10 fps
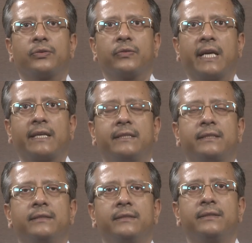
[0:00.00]
So, that
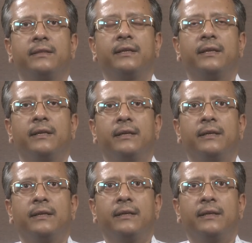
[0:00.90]
is
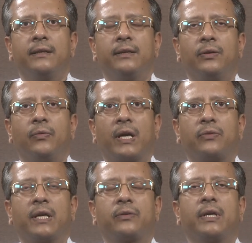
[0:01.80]

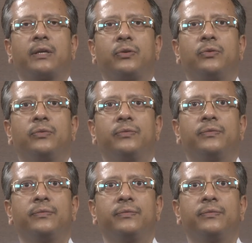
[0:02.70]
what we are going to